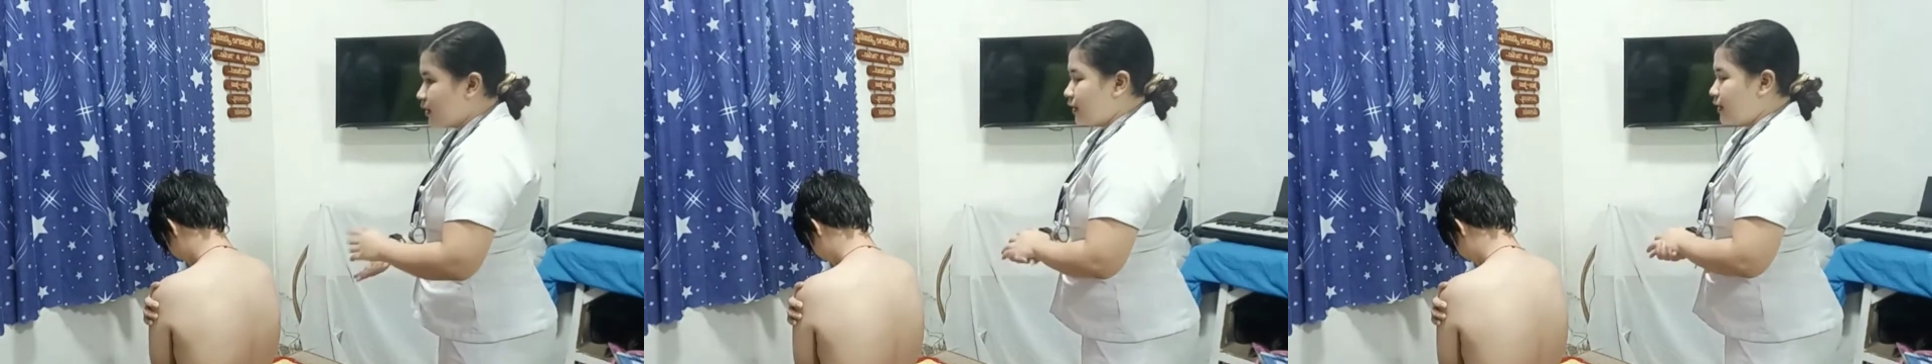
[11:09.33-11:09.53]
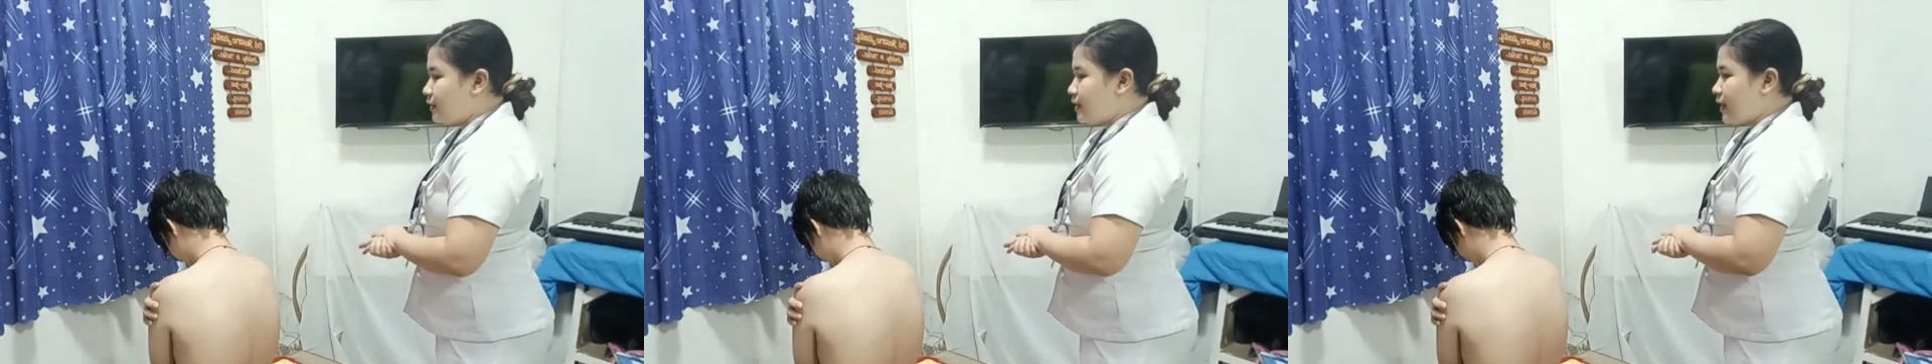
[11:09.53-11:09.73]

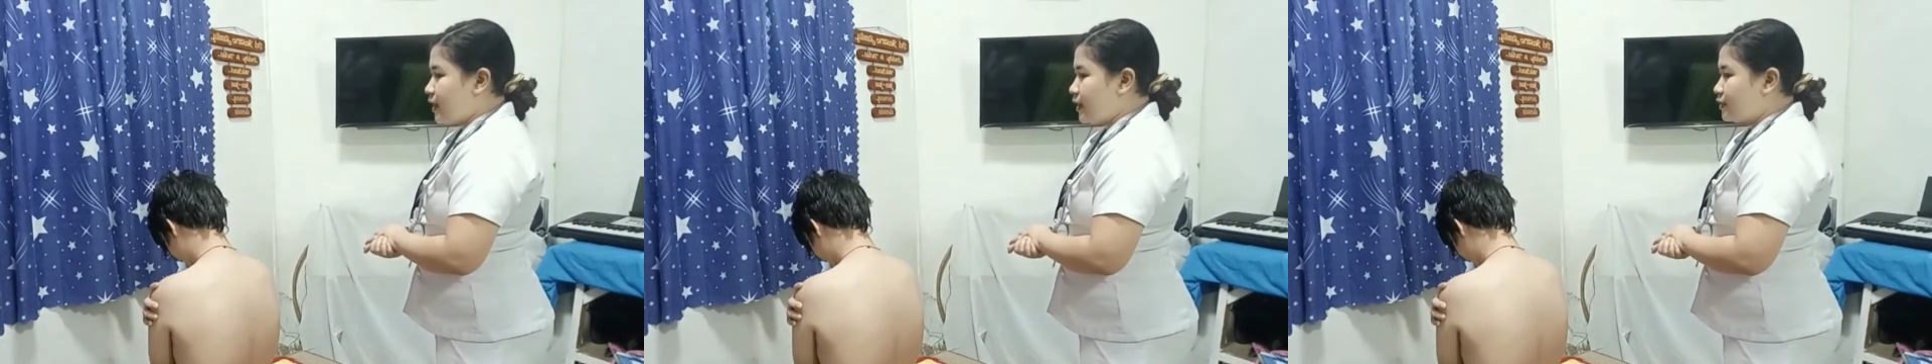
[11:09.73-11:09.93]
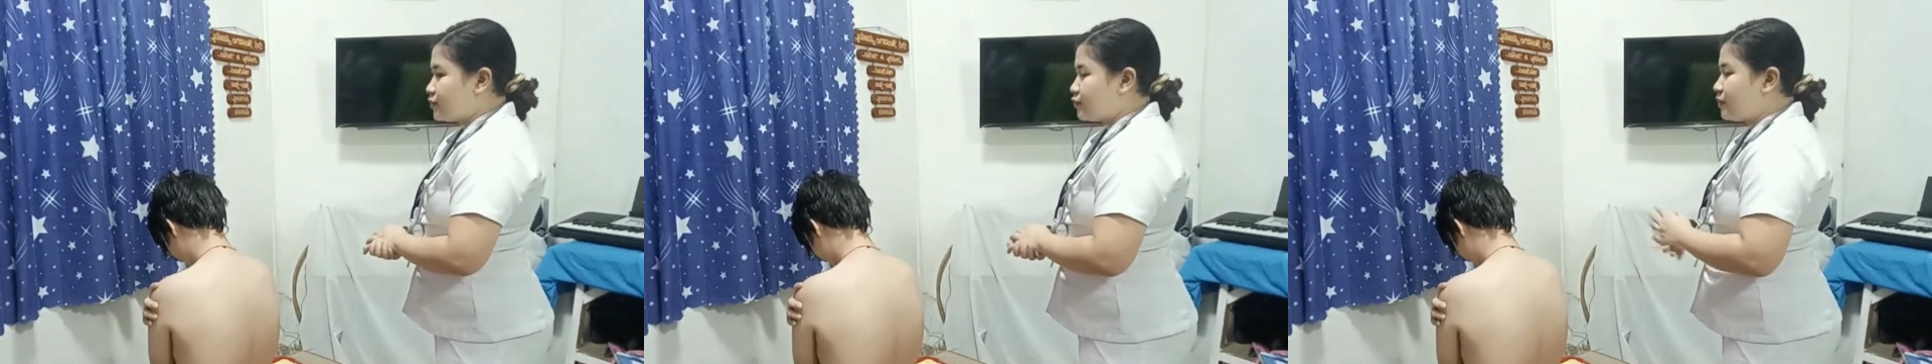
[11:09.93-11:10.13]
And
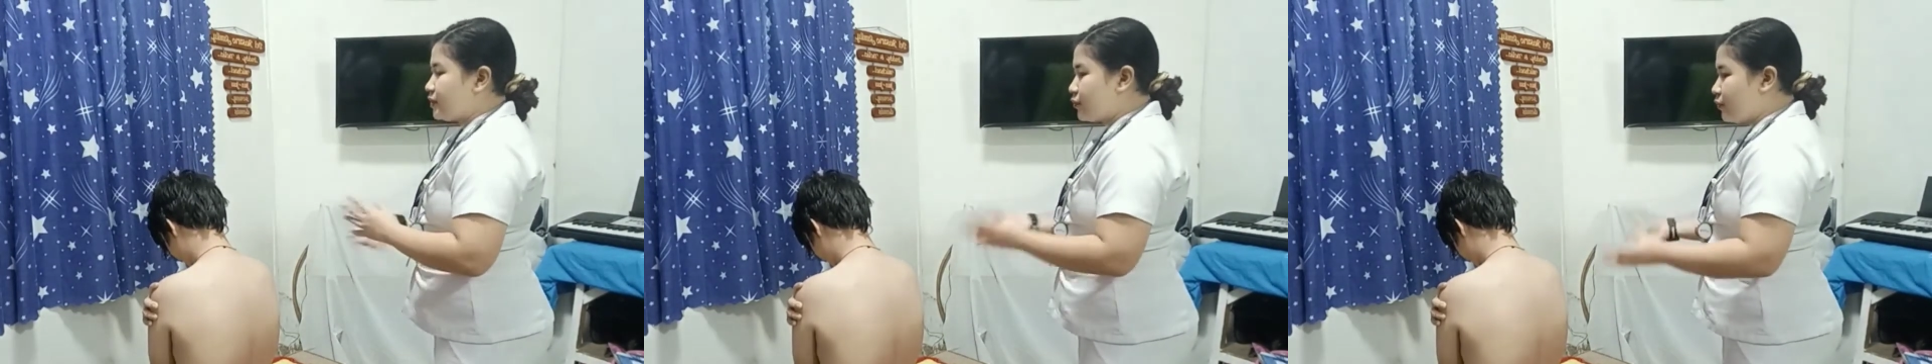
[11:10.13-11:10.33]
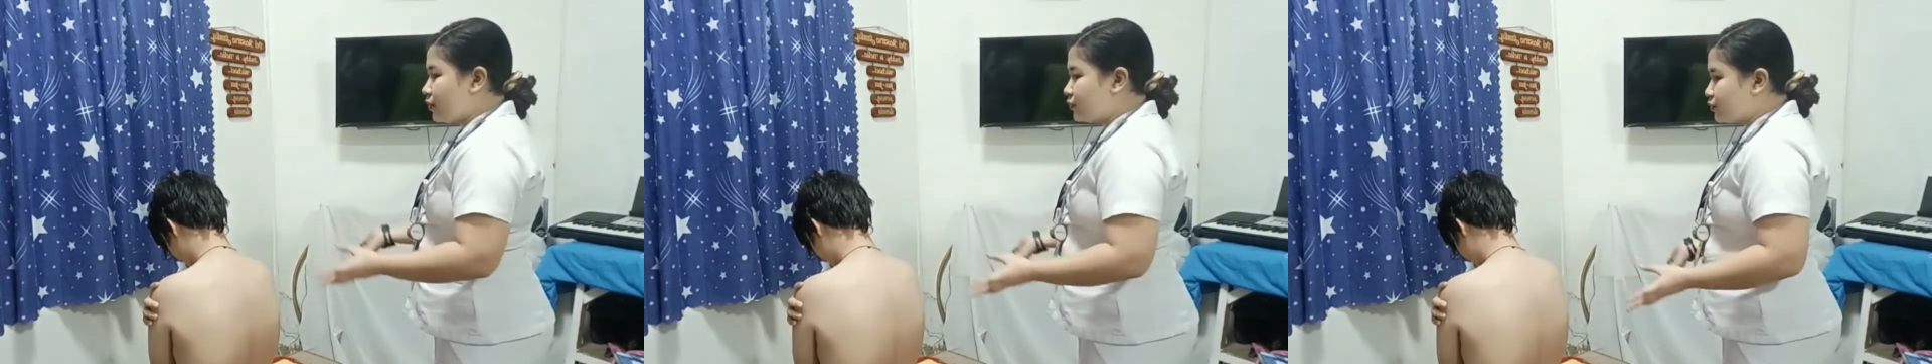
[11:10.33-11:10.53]
then, so what
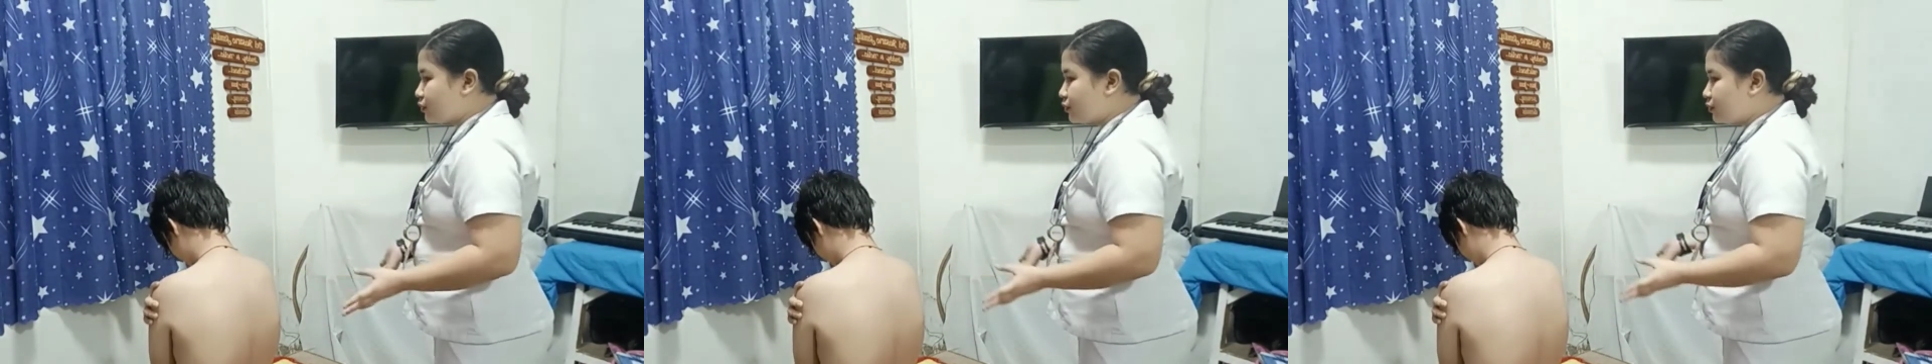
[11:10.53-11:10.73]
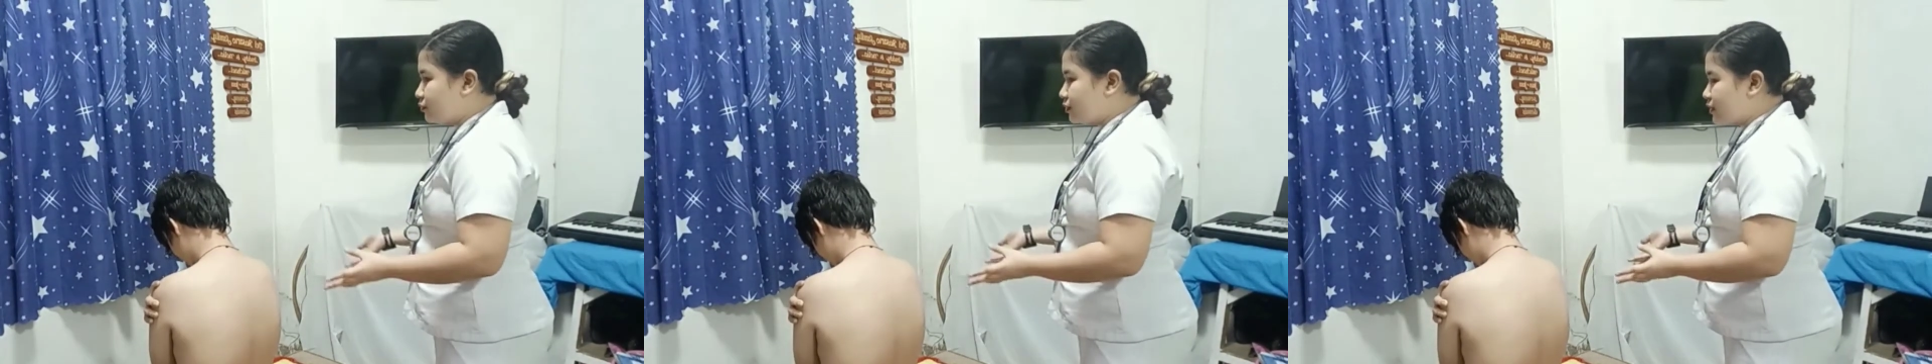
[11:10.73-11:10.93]
I want you
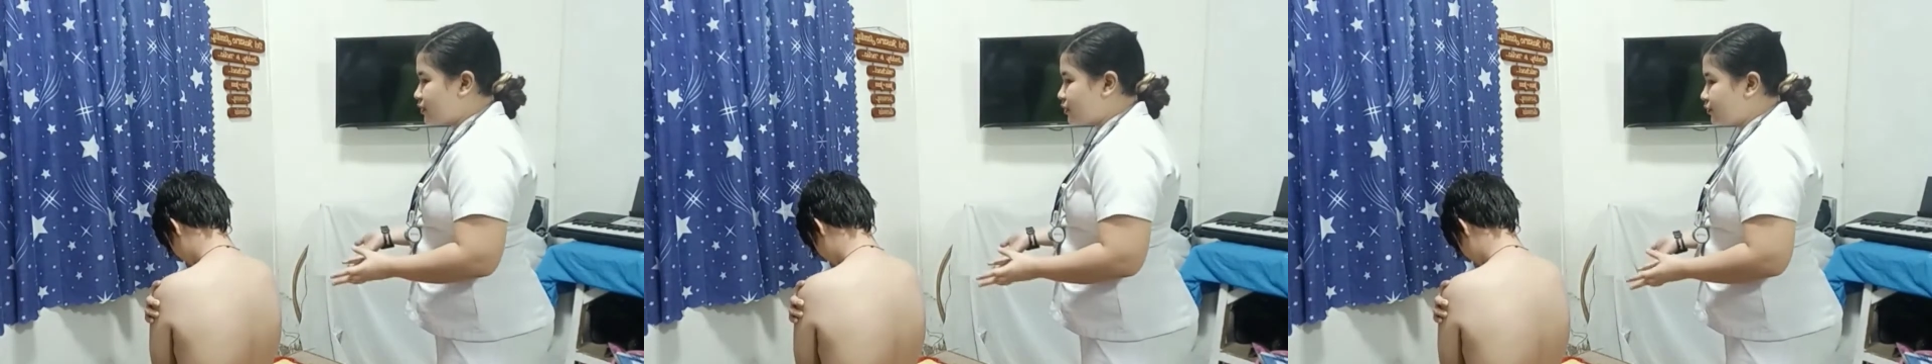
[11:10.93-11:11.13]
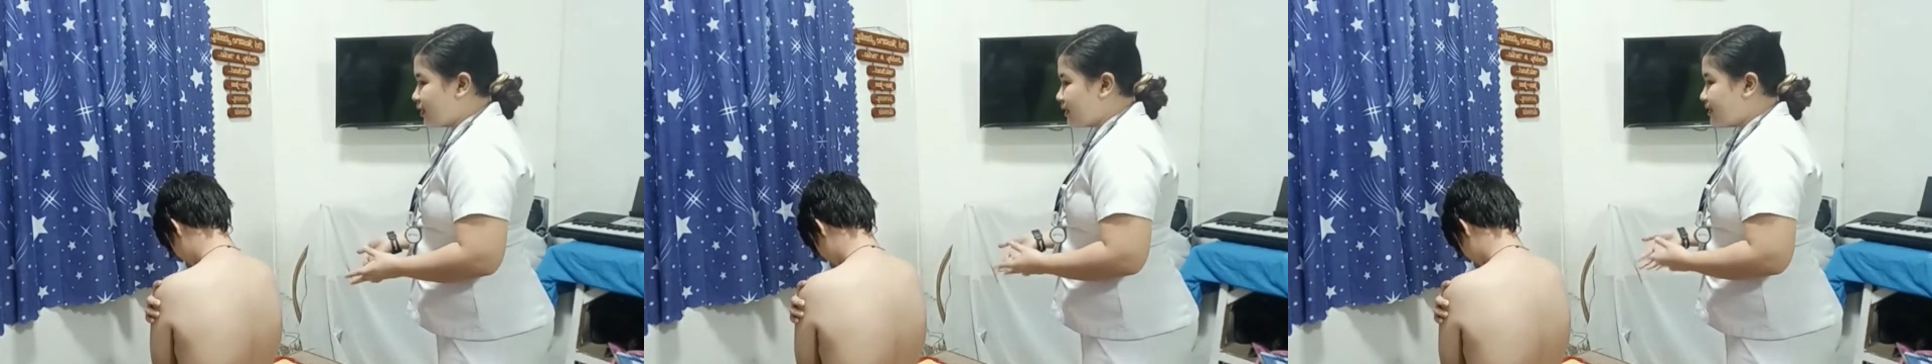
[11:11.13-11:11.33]
to do is
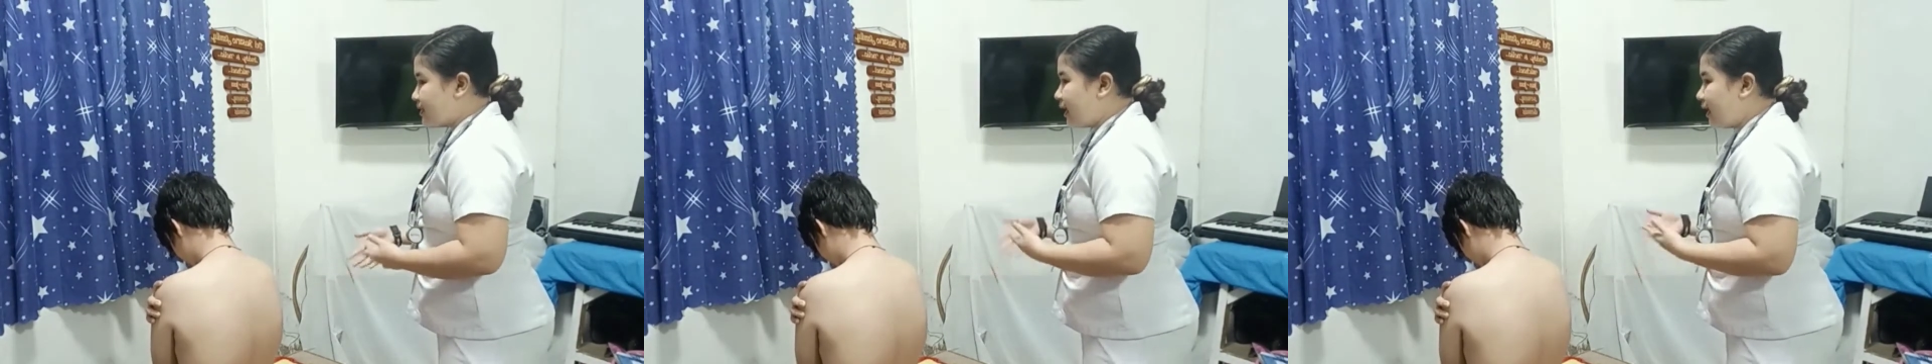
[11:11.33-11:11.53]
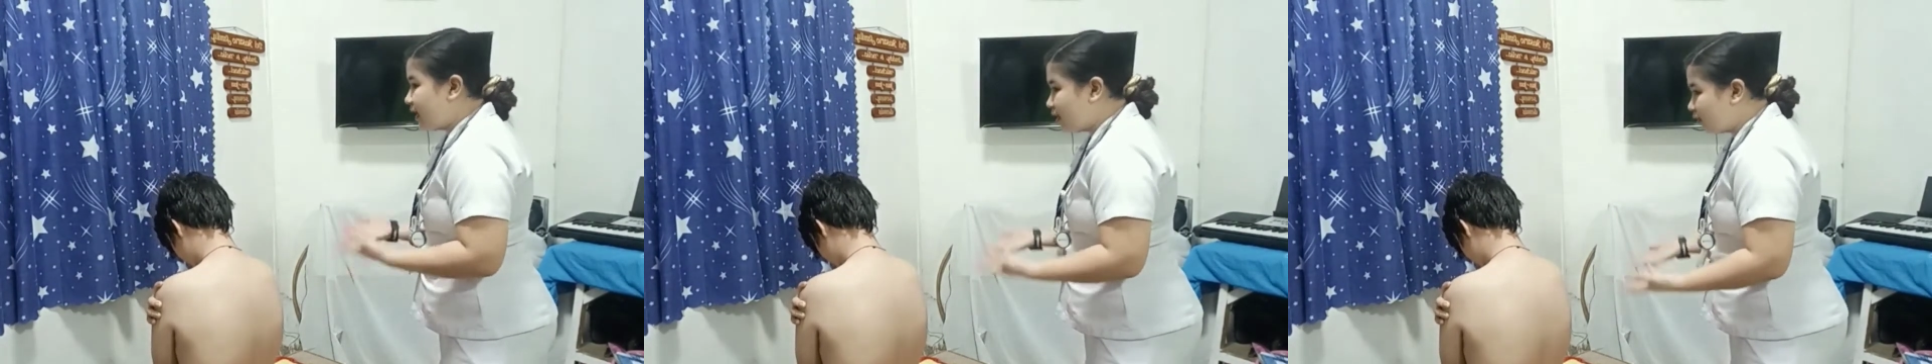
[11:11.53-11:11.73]
to
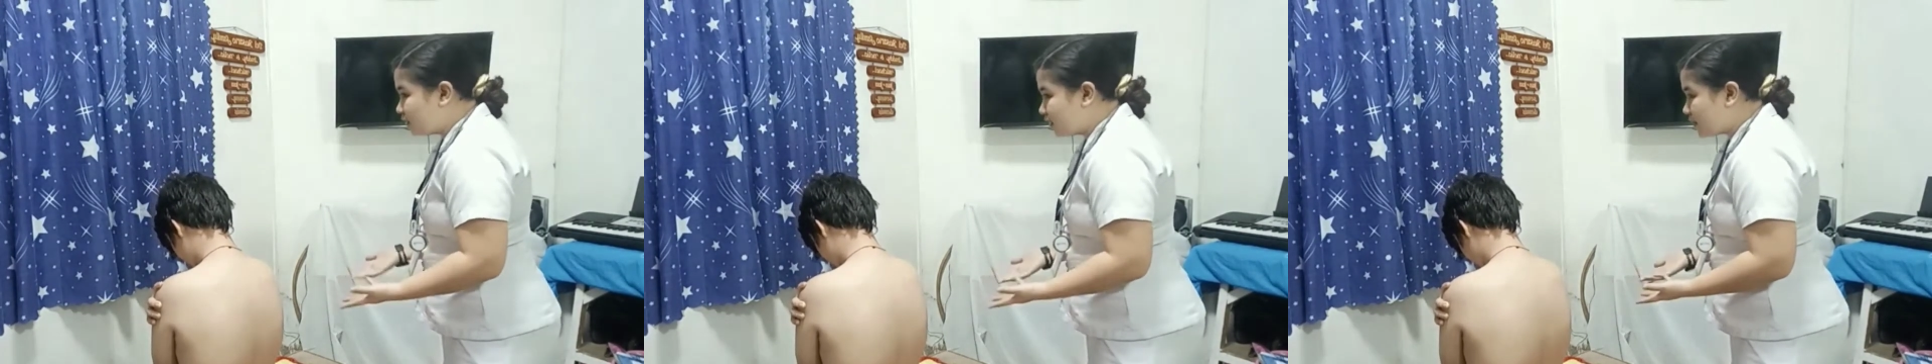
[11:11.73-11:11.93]
exhale